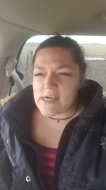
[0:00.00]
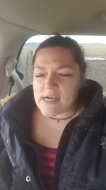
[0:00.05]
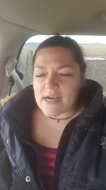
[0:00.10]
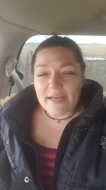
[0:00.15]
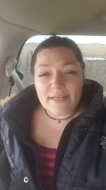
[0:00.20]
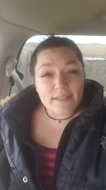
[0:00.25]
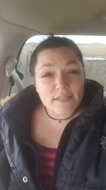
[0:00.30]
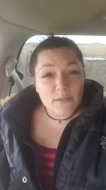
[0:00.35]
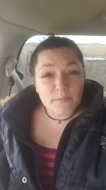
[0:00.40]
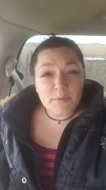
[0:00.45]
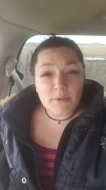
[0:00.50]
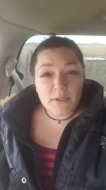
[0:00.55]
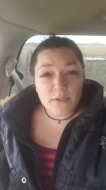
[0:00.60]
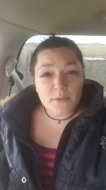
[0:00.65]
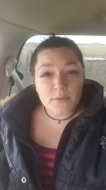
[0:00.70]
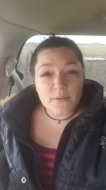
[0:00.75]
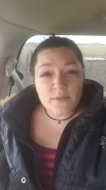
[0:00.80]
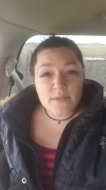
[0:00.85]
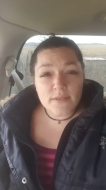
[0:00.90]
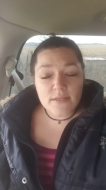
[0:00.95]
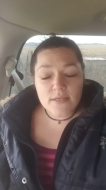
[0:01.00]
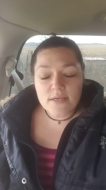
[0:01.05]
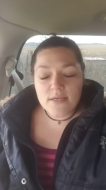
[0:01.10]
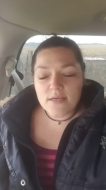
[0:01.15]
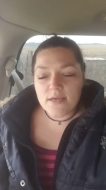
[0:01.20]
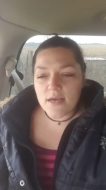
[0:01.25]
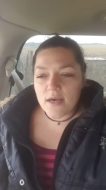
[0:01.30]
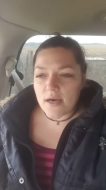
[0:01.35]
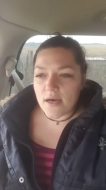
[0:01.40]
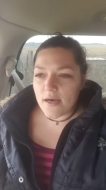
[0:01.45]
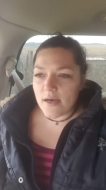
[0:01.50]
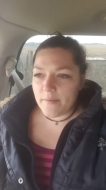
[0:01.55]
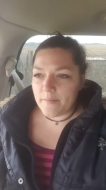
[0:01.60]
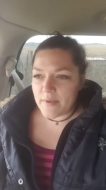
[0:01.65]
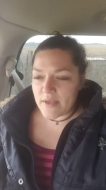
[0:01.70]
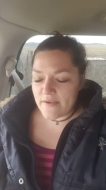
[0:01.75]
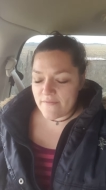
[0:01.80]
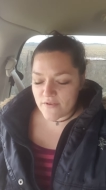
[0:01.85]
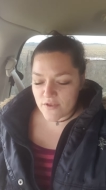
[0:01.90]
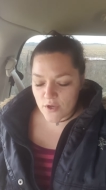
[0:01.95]
I suppose.
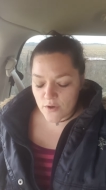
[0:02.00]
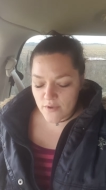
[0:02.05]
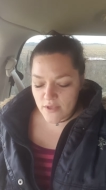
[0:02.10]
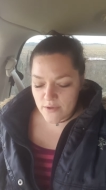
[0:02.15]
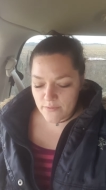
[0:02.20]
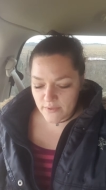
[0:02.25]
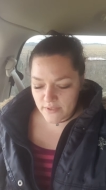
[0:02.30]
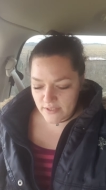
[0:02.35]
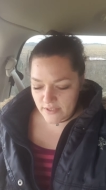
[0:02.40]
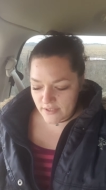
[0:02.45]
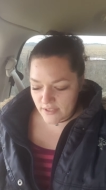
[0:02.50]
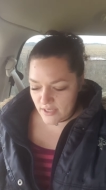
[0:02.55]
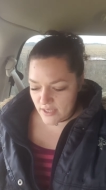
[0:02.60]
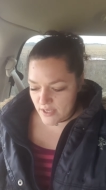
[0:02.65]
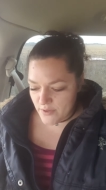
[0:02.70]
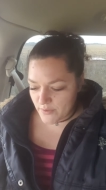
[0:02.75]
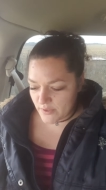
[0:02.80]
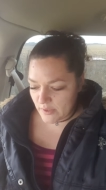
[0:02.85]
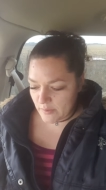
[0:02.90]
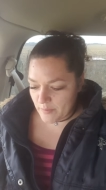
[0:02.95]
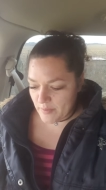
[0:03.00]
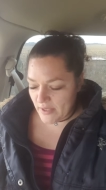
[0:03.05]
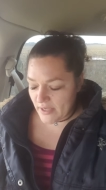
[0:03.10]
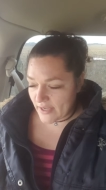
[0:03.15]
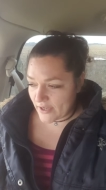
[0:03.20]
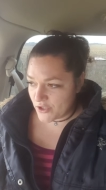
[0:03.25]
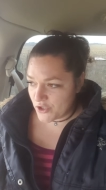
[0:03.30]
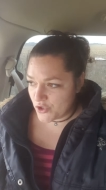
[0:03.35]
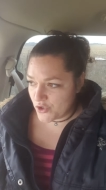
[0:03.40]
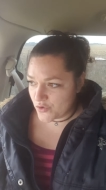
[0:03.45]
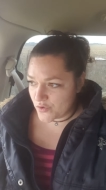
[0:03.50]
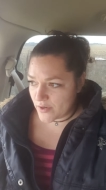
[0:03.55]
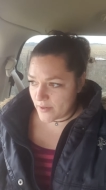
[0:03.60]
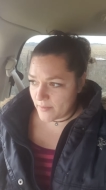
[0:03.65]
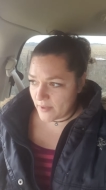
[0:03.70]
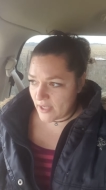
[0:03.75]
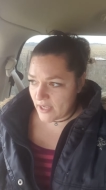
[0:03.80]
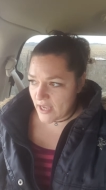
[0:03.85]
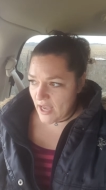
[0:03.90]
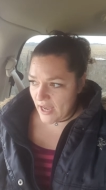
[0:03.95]
Even though he was being
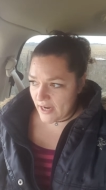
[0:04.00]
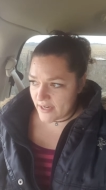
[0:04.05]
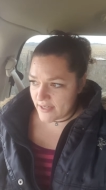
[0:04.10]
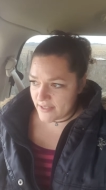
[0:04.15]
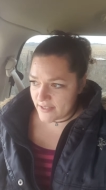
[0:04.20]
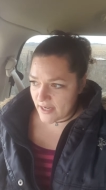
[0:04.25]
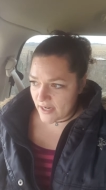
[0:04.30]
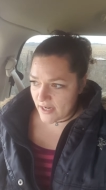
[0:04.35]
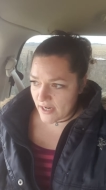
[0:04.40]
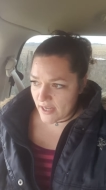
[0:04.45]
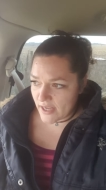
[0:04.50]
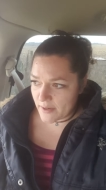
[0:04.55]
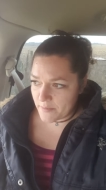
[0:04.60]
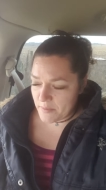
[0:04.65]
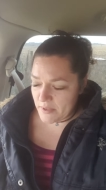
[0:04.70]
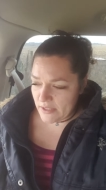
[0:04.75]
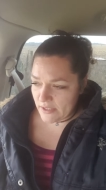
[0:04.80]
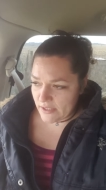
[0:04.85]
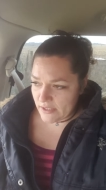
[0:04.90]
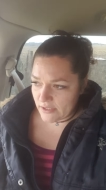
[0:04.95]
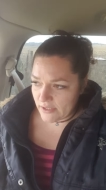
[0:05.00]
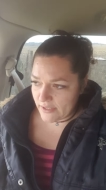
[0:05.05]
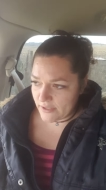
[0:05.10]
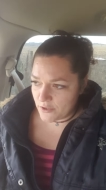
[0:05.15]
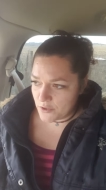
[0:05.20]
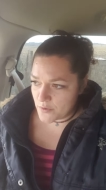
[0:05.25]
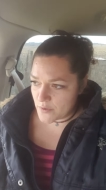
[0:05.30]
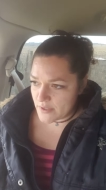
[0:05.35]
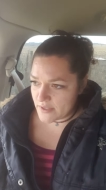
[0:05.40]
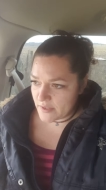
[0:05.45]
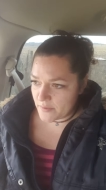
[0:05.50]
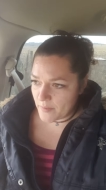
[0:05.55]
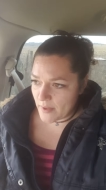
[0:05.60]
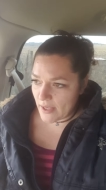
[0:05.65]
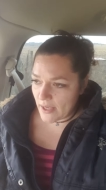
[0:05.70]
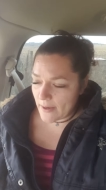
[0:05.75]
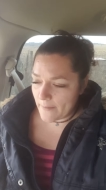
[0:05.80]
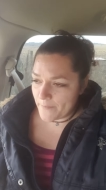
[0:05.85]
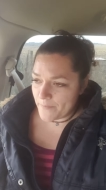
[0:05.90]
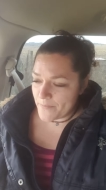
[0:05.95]
extremely condescending and belittling towards
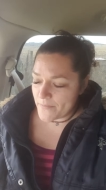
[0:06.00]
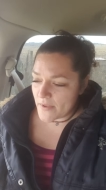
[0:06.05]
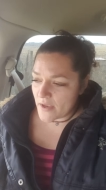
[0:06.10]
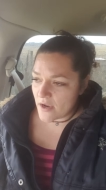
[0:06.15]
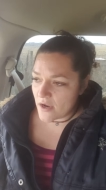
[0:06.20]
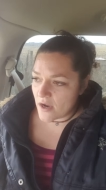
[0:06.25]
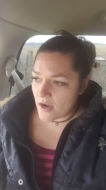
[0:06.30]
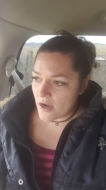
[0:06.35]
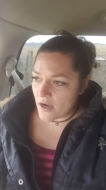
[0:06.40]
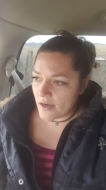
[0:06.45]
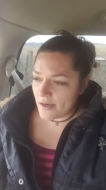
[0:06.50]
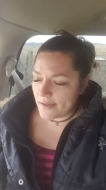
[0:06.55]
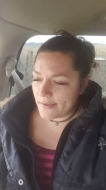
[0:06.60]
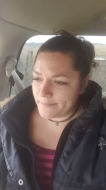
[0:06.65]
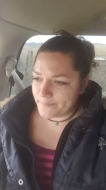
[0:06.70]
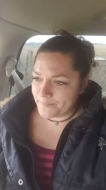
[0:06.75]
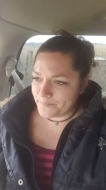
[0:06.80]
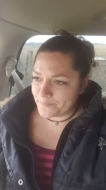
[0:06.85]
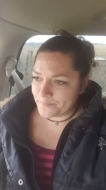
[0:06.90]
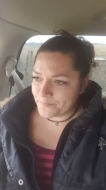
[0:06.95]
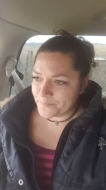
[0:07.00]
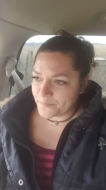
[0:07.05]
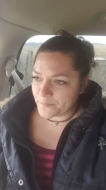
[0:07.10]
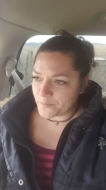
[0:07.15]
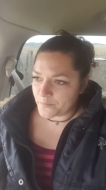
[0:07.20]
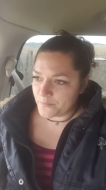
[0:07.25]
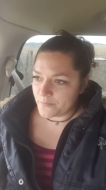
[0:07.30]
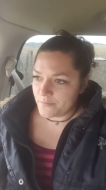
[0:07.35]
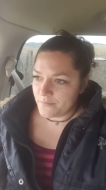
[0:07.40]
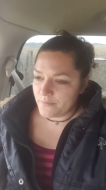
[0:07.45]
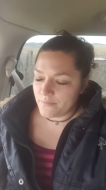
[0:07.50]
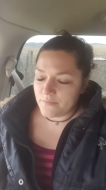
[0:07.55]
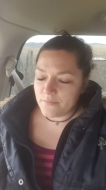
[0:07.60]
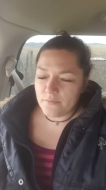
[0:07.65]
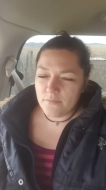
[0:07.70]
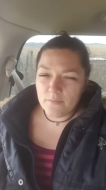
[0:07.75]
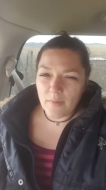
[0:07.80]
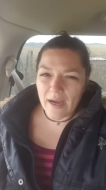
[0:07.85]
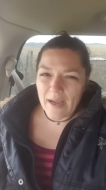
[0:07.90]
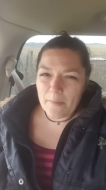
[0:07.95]
me,
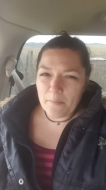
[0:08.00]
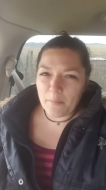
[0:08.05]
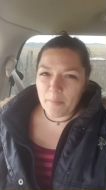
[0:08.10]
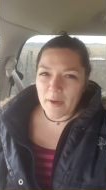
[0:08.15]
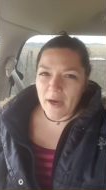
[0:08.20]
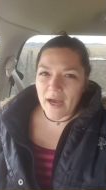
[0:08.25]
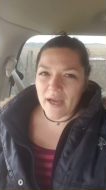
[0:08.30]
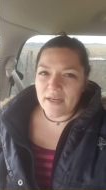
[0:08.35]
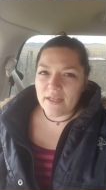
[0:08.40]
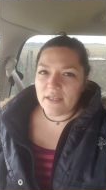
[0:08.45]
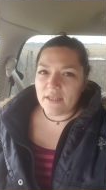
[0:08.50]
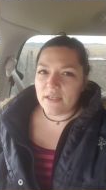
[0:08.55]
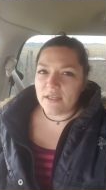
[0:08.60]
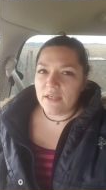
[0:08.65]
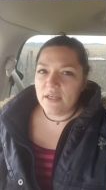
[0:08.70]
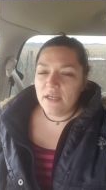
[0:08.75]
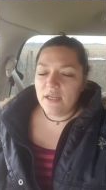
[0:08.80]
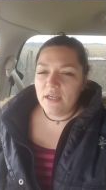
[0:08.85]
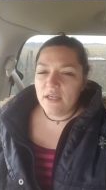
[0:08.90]
my body,